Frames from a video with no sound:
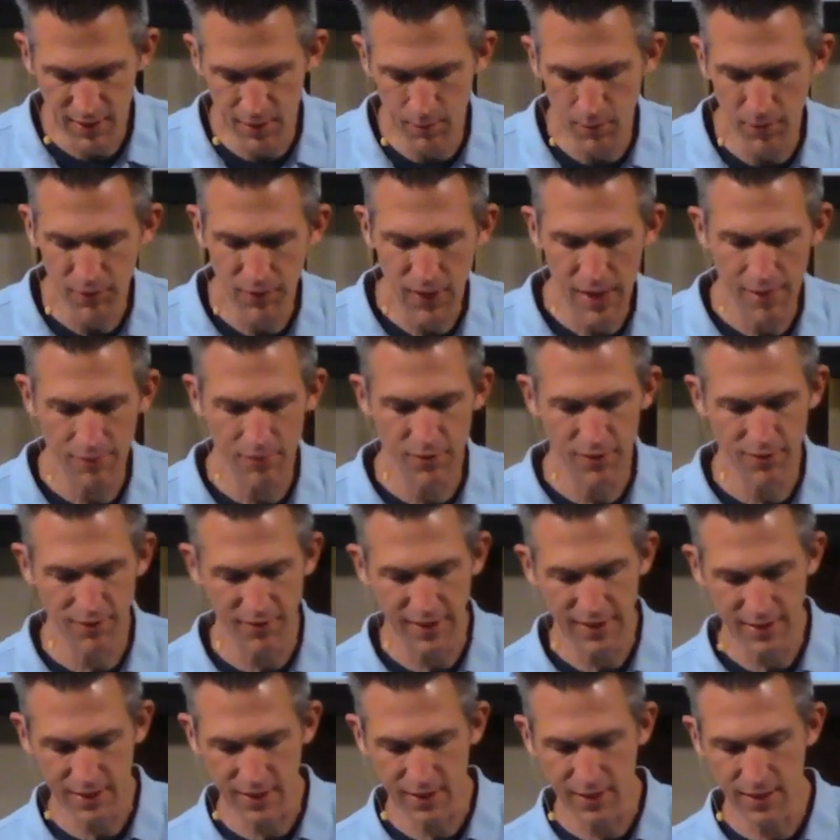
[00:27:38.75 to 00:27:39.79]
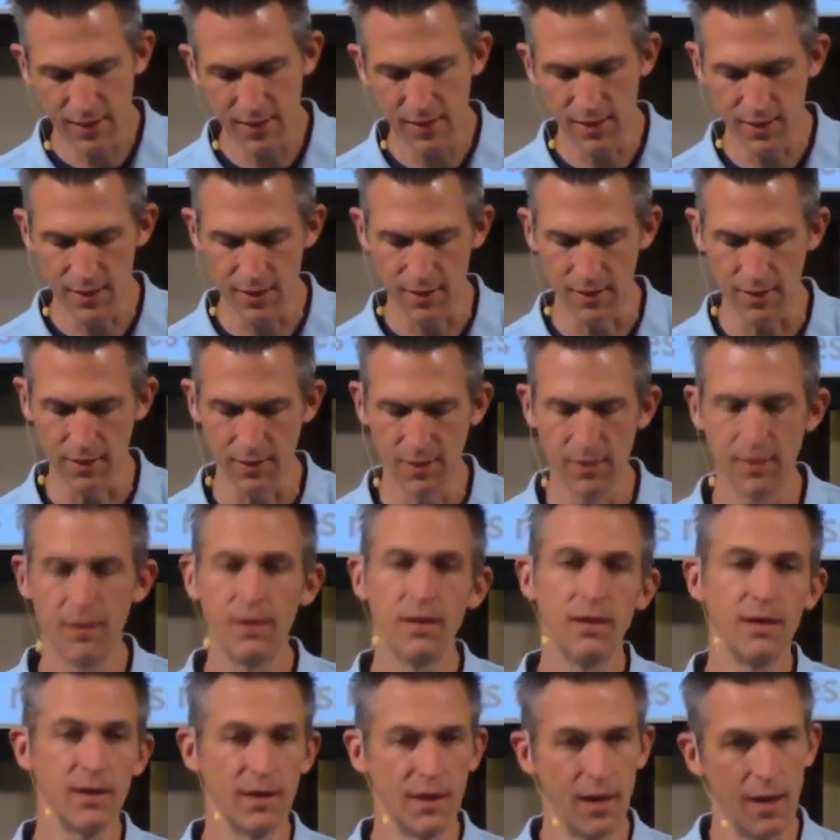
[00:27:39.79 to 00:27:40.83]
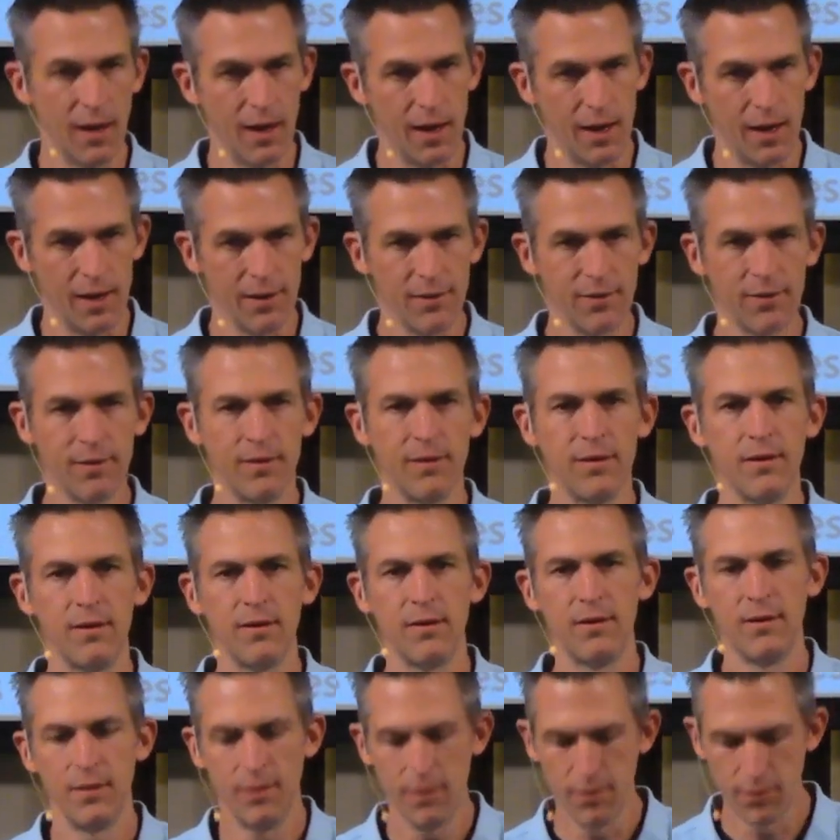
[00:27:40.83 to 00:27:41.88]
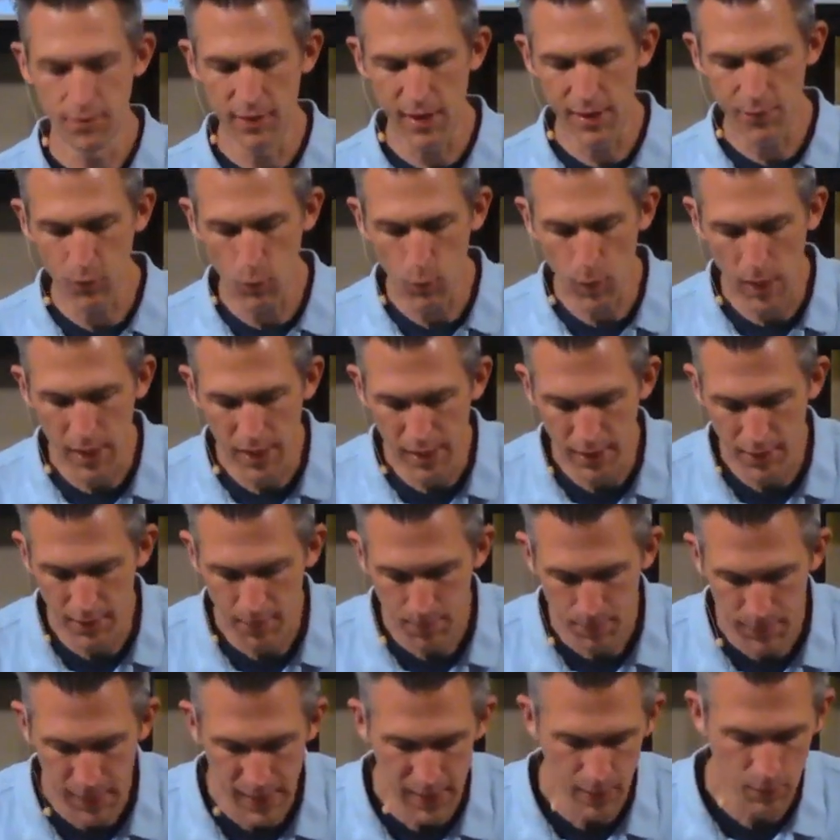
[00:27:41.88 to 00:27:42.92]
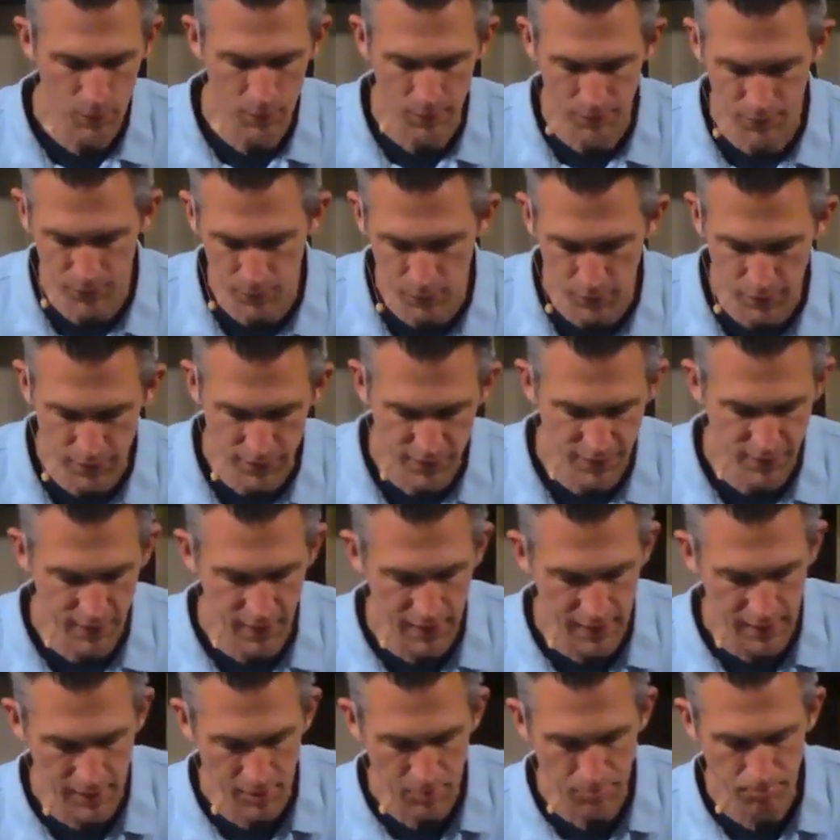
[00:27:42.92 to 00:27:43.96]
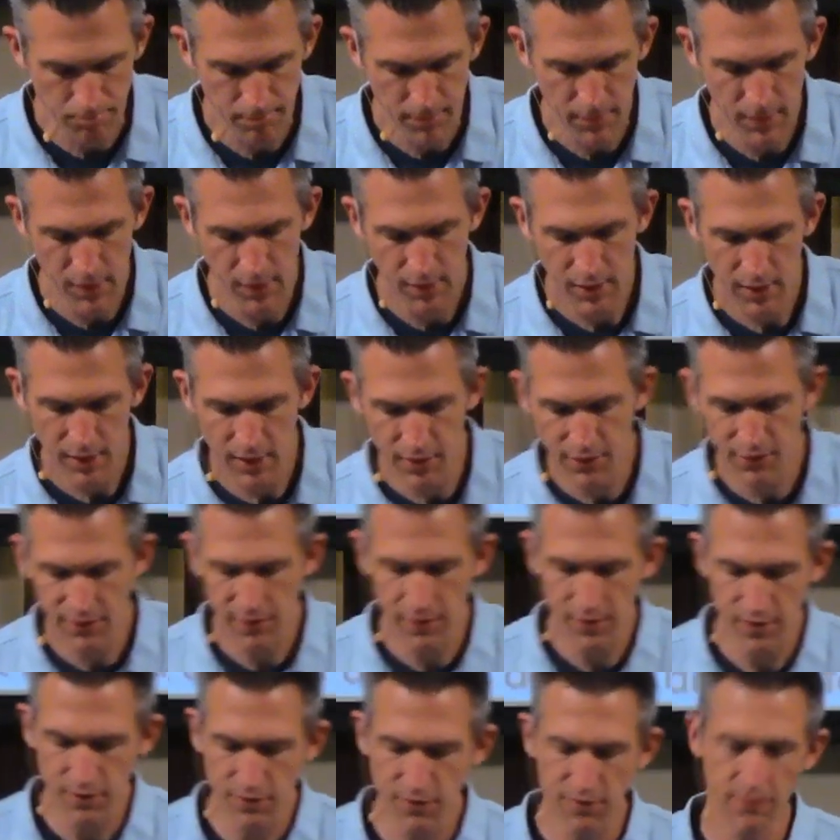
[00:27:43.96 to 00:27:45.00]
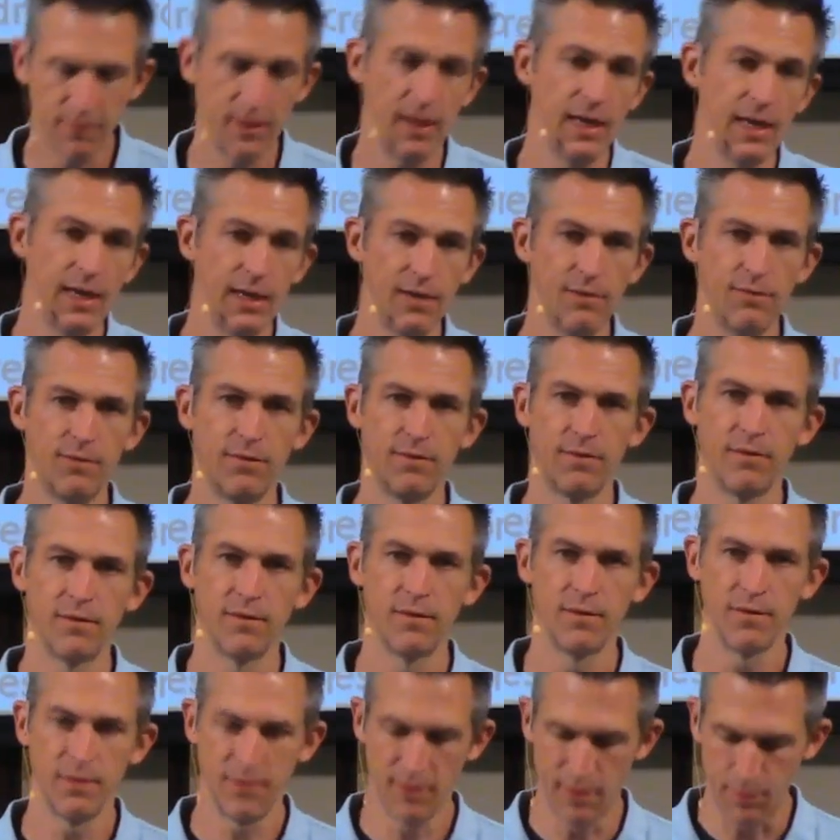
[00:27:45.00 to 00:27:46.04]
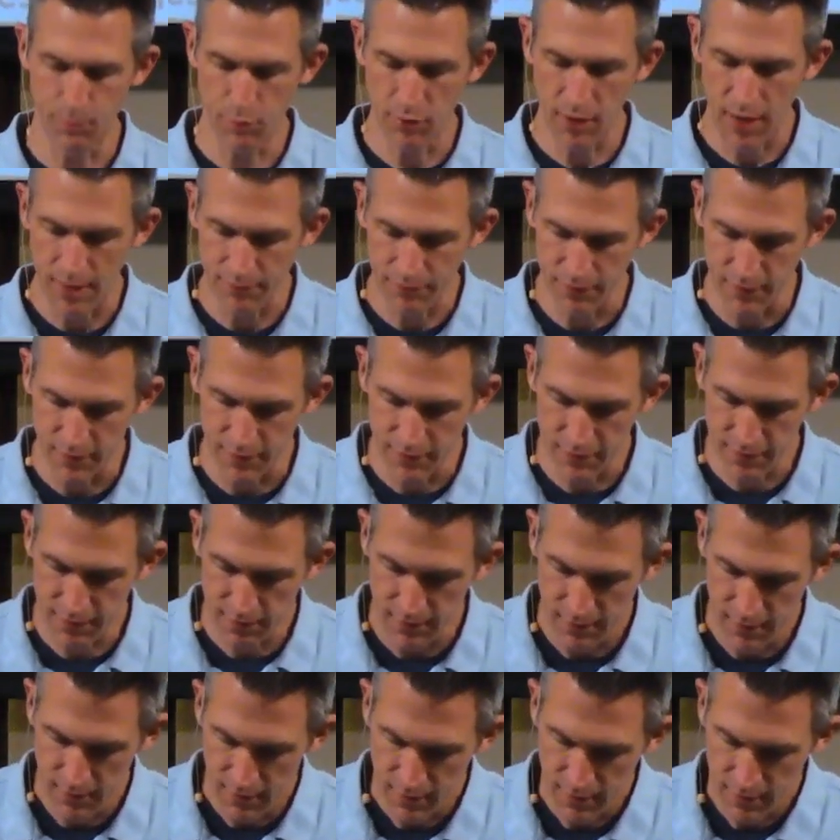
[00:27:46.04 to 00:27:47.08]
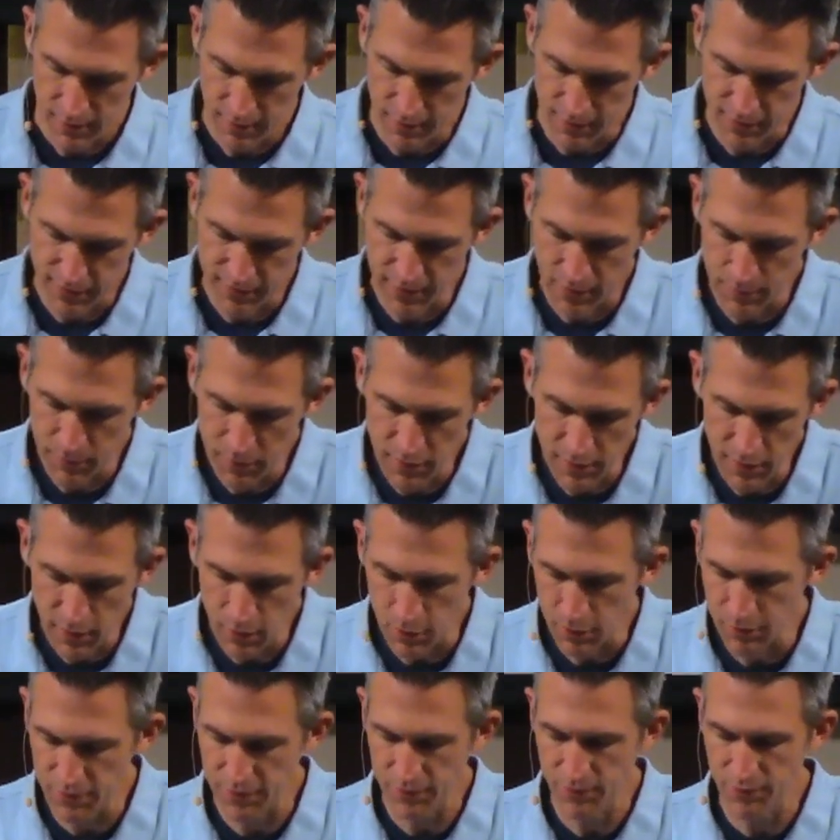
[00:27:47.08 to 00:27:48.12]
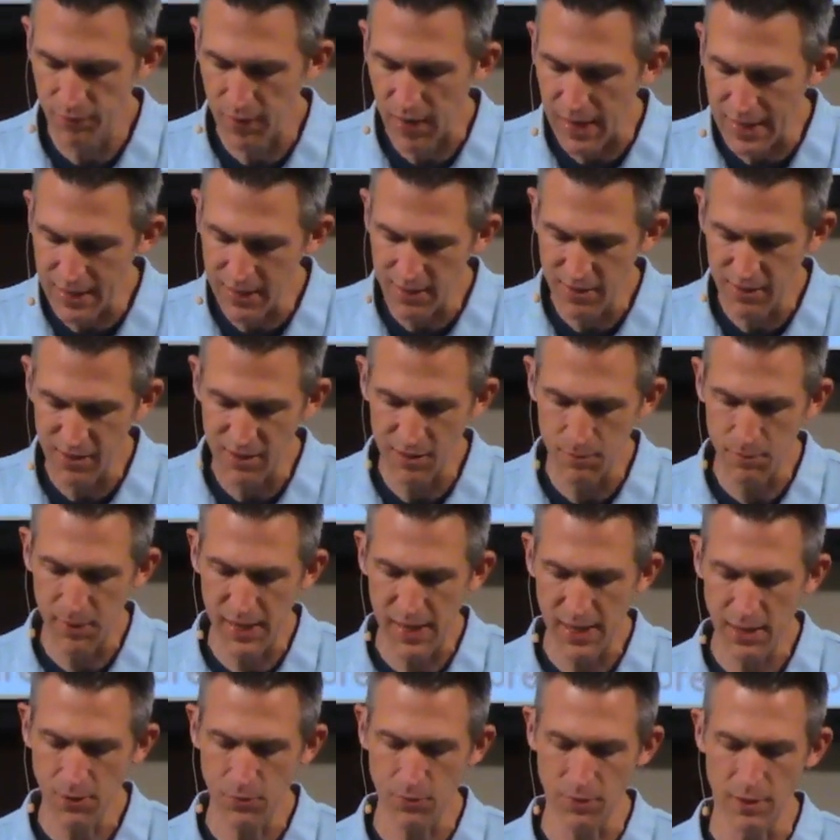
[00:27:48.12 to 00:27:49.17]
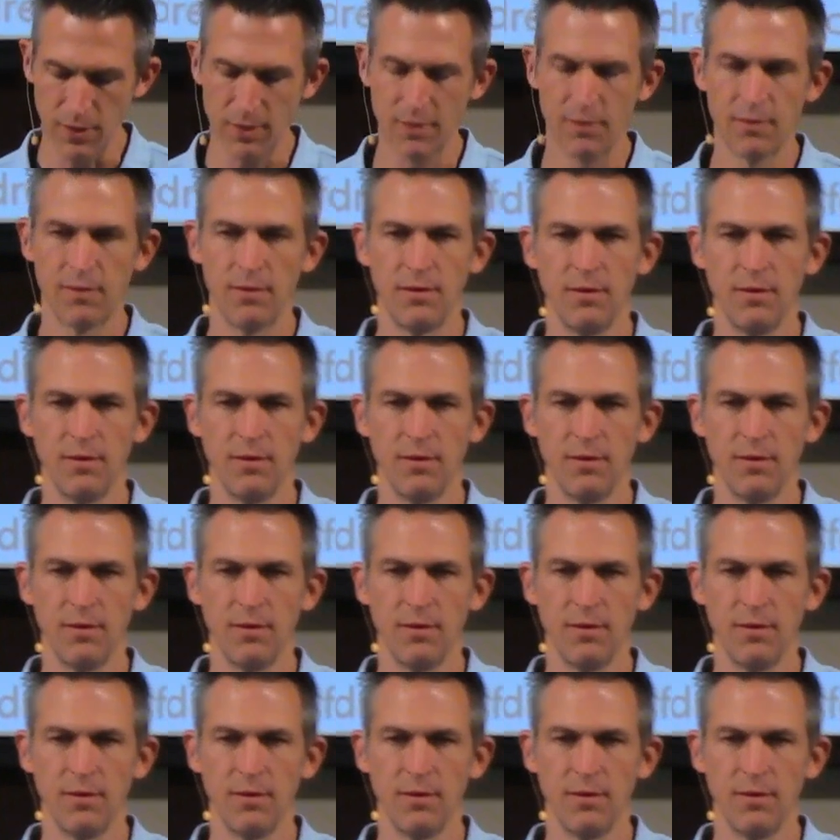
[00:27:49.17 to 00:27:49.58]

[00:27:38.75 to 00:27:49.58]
of heaven is like a king, God, who gave a wedding banquet for his son. He sent his slaves, the prophets, to summon those invited to the banquet.